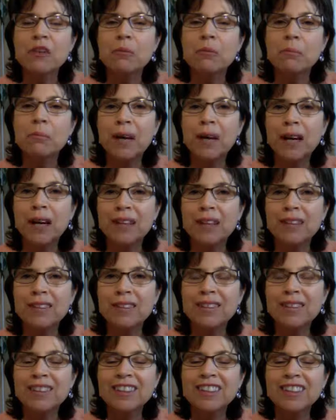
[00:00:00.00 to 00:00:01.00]

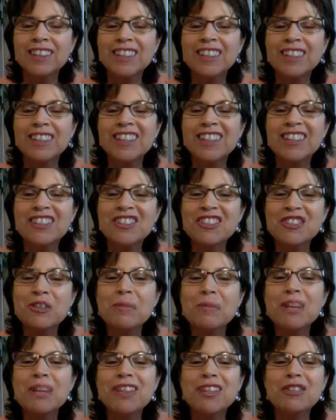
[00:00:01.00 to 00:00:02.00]
but
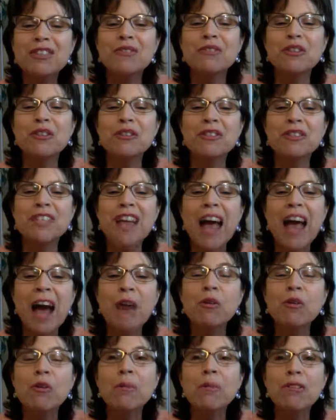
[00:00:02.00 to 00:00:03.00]
consuming these foods an
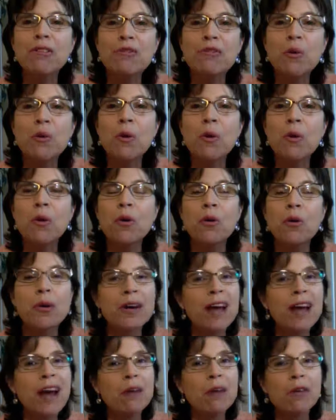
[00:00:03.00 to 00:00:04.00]
hour before or
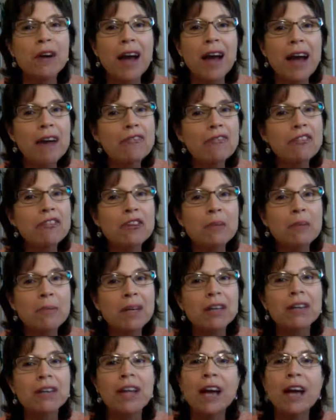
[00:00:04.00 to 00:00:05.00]
an hour after a
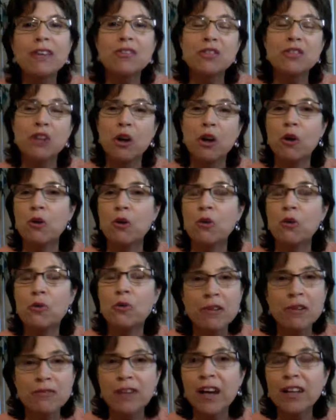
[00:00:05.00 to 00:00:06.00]
meal has no
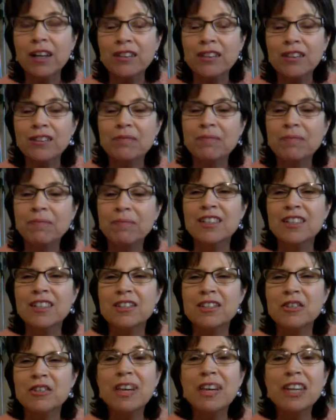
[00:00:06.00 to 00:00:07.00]
effect.
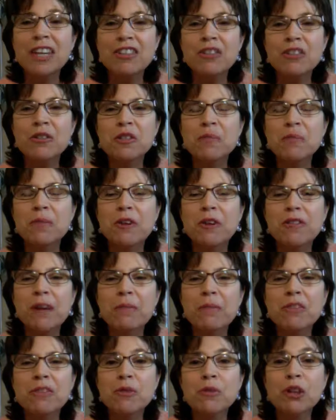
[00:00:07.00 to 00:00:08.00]
So HITO is
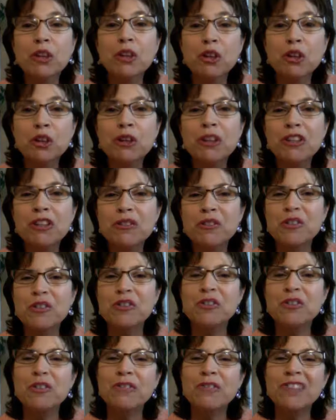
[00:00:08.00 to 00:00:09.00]
programmed to alert
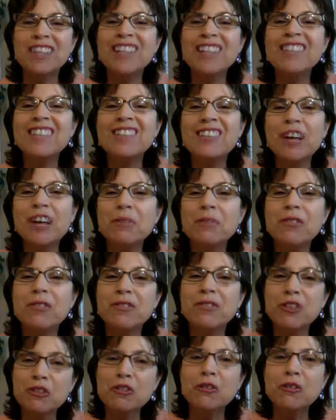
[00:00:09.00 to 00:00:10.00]
users of these types
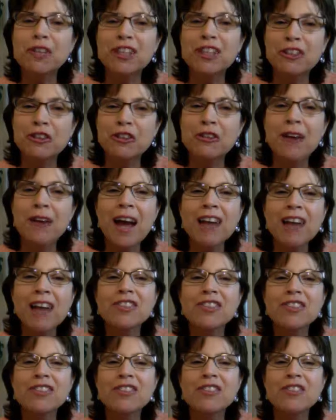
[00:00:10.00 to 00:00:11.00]
of nutrient
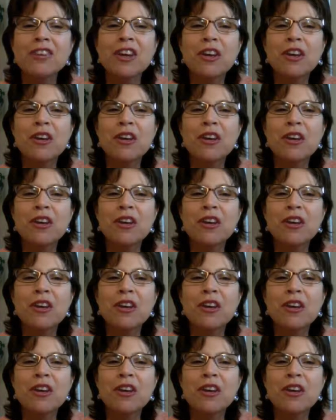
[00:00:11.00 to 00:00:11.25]
interactions